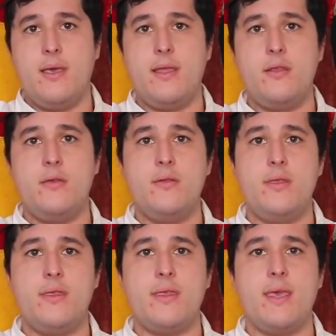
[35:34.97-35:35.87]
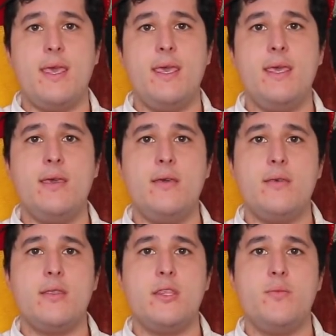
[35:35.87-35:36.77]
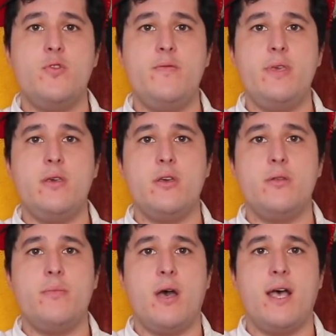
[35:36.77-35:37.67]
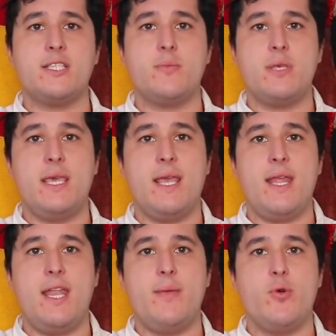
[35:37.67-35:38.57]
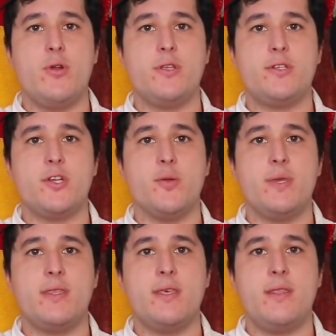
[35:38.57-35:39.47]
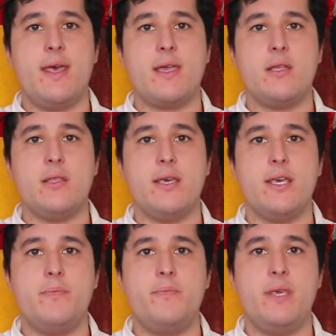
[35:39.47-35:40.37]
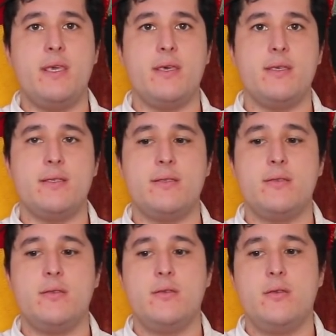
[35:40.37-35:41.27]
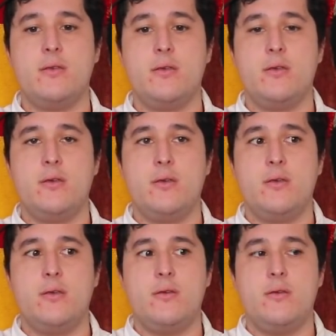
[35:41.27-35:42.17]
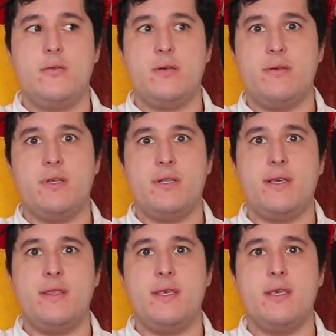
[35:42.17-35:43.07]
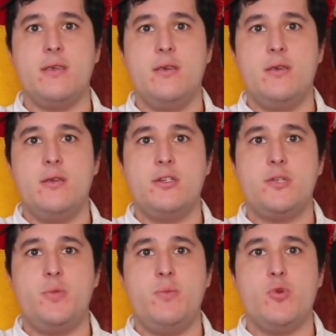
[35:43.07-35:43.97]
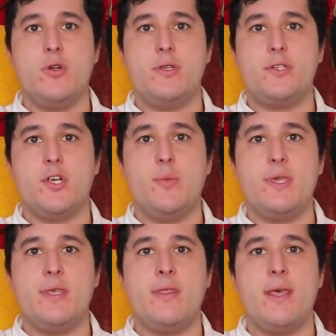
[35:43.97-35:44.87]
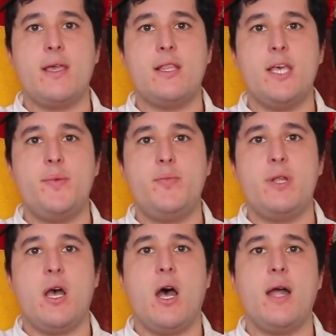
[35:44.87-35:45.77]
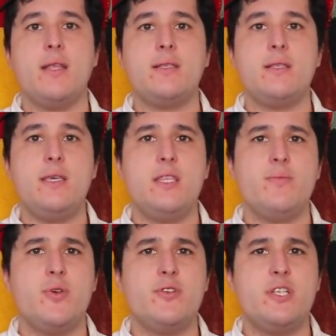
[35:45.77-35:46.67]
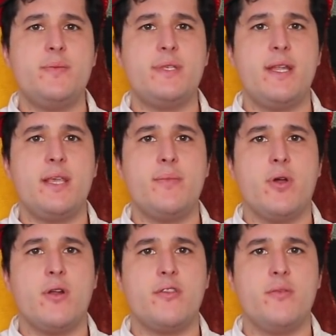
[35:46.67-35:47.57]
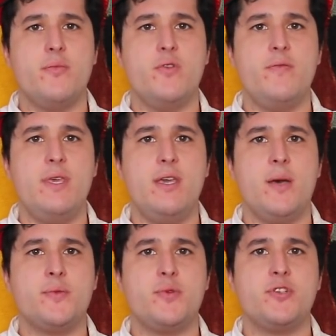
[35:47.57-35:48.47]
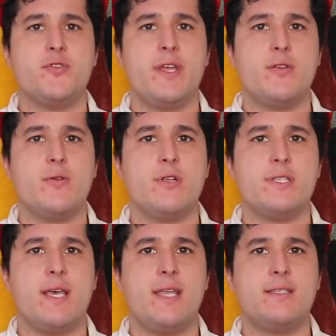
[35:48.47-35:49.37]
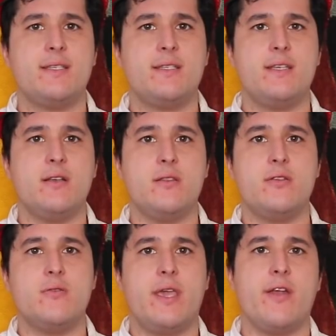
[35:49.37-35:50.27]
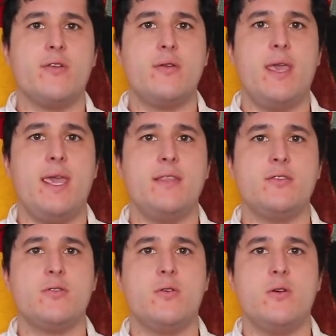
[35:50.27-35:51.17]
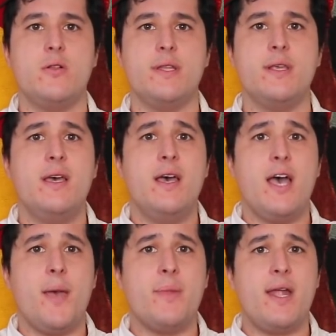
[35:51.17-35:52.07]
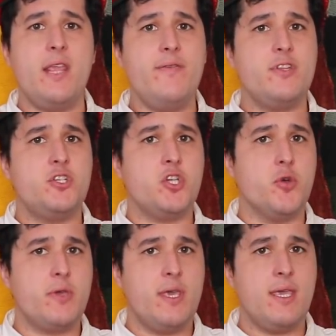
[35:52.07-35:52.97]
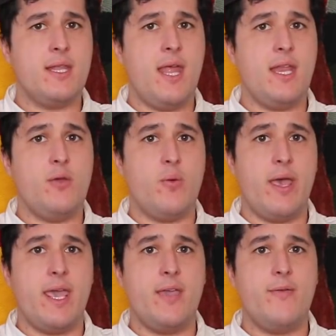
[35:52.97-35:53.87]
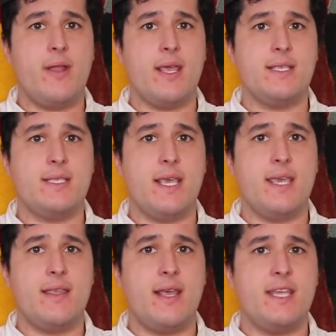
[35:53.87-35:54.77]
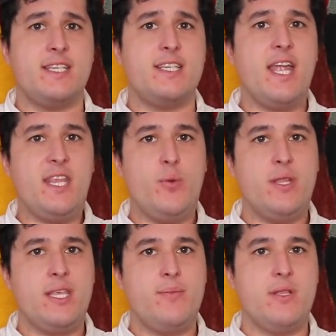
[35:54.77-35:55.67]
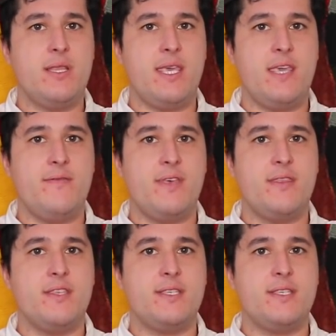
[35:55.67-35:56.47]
And you'd think that the movie couldn't possibly get any more disturbing than that clip because, well, nothing should be more disturbing than that clip. But honestly, the most upsetting part of the movie comes when Trantor decides to steal little Carol Kane's soul. And I'm not even joking in any way when I say that I genuinely believe that the